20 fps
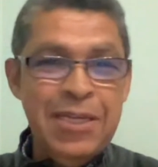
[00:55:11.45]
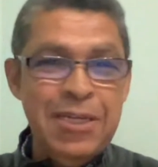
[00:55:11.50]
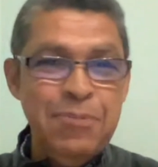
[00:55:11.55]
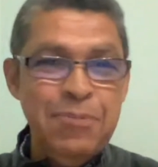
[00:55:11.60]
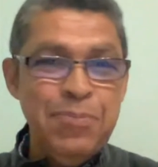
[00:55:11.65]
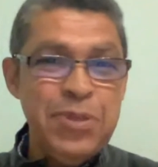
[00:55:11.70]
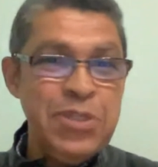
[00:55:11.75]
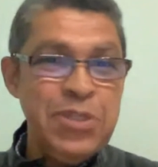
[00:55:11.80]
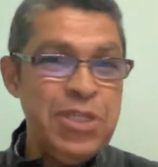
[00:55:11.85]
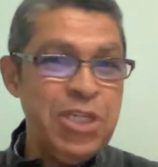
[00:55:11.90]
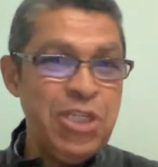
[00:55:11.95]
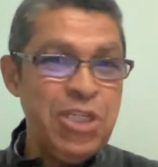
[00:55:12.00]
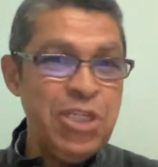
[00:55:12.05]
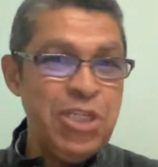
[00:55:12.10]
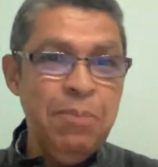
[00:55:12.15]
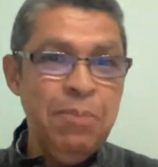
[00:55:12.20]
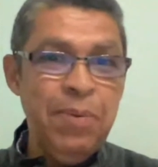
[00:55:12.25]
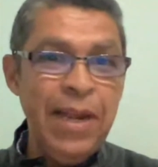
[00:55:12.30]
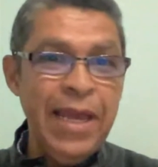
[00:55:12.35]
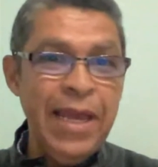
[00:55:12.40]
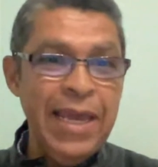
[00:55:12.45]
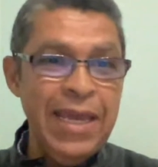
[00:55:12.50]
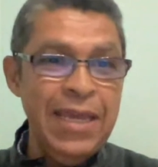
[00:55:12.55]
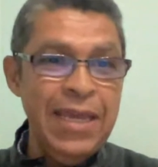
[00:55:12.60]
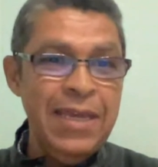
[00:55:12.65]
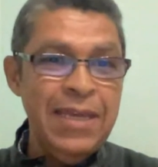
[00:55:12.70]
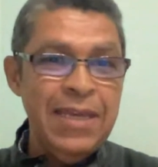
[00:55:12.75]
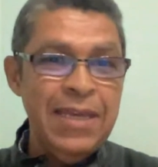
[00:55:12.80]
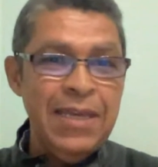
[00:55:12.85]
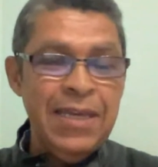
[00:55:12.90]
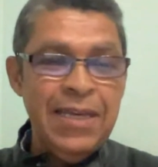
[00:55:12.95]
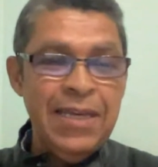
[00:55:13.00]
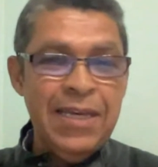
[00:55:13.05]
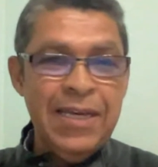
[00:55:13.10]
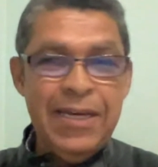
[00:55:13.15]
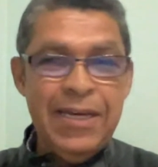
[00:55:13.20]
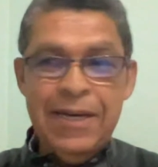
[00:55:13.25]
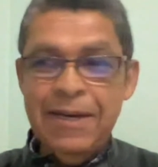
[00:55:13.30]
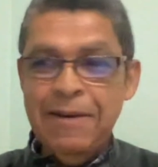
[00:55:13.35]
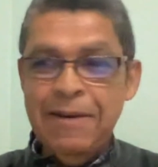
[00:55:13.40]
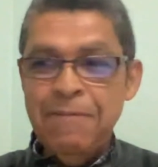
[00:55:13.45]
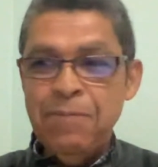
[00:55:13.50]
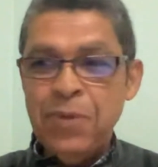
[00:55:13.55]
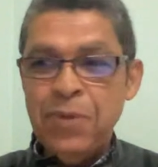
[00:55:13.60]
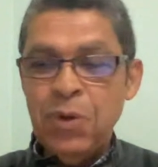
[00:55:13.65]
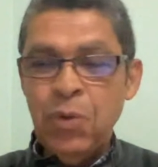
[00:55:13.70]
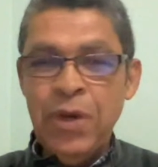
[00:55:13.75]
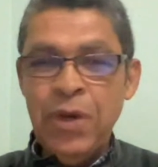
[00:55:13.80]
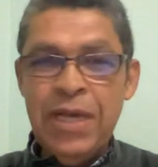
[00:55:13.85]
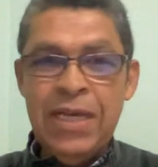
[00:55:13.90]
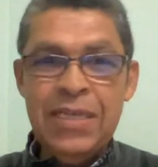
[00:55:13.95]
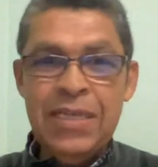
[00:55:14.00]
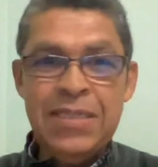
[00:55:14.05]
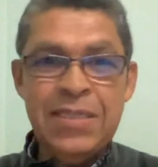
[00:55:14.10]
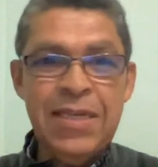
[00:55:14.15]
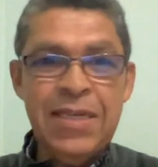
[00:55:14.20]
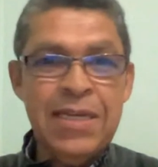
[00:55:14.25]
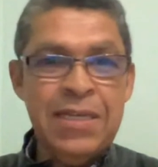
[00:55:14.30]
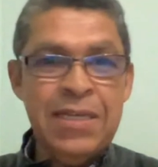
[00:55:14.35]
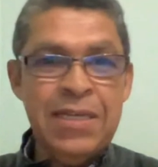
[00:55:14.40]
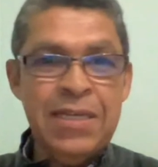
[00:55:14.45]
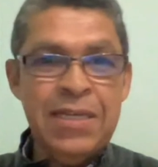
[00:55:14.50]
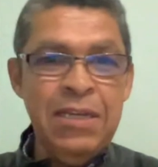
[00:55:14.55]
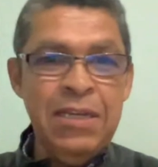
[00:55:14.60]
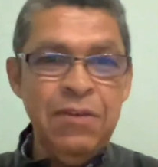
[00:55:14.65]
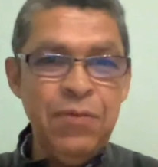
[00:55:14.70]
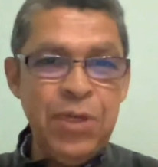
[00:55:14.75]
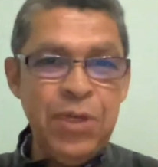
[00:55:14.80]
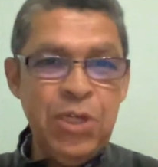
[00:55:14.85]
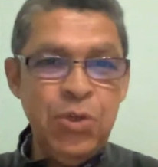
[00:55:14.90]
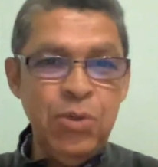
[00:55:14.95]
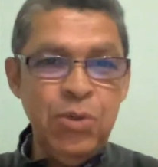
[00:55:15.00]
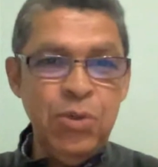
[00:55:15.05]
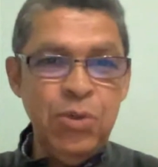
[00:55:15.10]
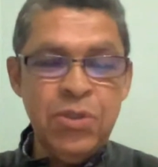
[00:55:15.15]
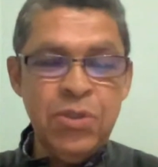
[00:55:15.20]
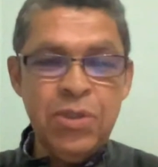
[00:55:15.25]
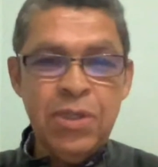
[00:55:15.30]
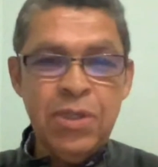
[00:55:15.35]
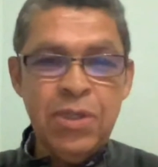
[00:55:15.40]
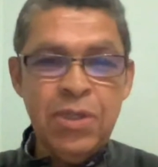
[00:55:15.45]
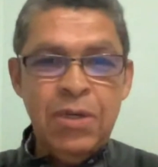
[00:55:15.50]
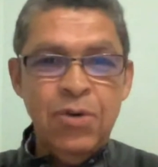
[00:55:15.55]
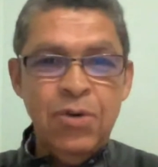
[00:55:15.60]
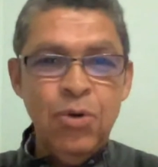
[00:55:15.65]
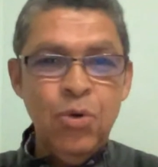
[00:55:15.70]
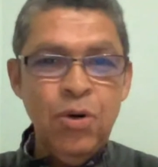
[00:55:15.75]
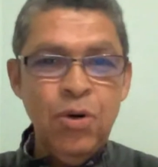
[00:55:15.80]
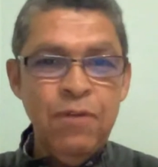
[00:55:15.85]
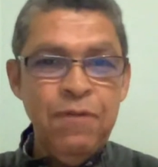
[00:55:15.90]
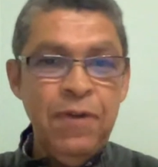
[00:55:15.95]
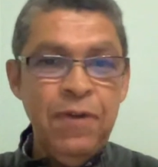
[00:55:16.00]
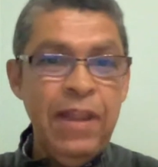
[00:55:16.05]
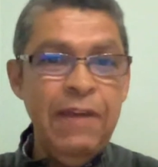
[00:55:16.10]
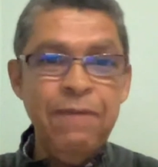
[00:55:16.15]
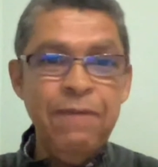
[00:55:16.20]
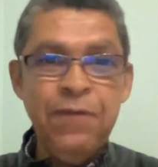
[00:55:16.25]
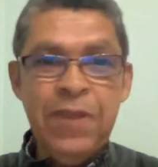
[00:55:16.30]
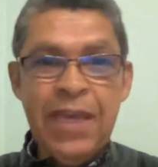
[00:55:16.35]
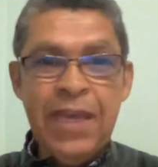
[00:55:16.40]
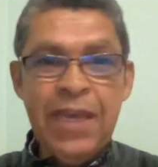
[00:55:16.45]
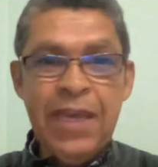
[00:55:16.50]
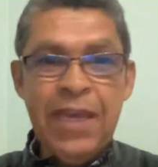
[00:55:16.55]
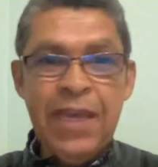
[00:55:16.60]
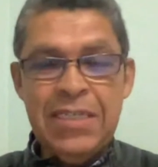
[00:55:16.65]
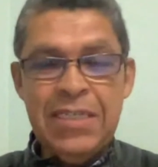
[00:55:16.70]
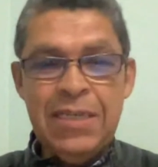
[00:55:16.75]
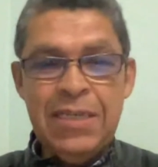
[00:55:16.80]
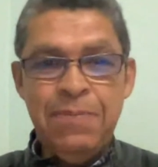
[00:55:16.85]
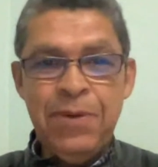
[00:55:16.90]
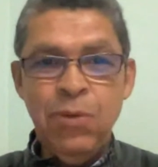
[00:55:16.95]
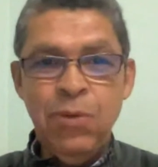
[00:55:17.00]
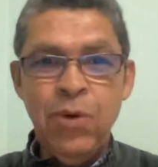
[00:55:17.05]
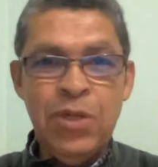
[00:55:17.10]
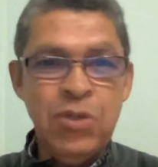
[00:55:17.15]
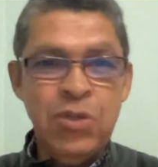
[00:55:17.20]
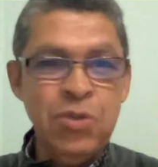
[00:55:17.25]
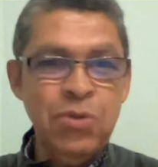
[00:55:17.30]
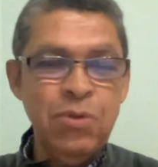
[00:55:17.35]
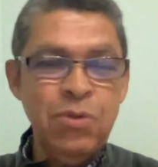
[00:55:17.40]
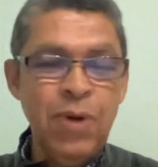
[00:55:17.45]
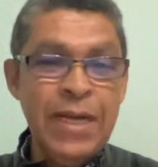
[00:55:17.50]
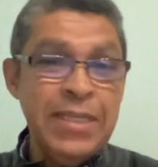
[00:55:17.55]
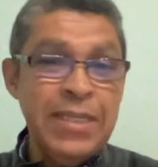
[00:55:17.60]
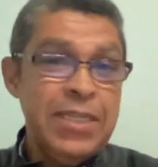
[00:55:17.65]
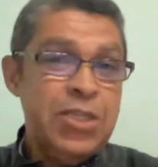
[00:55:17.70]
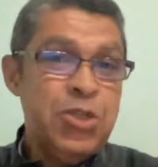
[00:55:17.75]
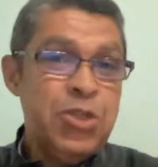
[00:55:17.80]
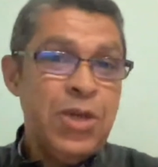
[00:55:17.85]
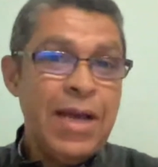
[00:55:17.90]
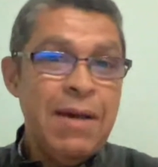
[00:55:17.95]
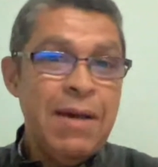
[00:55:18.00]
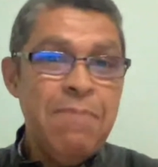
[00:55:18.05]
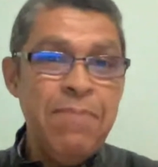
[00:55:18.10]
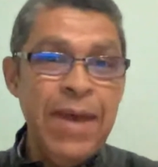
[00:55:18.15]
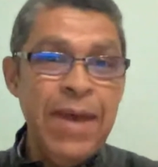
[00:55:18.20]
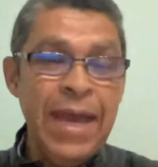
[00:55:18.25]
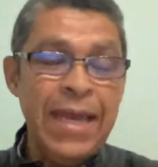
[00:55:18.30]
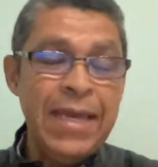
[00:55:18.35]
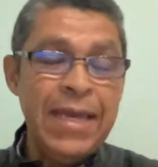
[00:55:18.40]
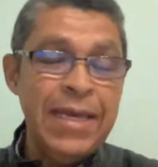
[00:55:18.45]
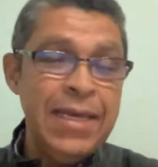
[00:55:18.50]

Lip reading: position play, where certain individuals who have left the ACDP wanted to come back,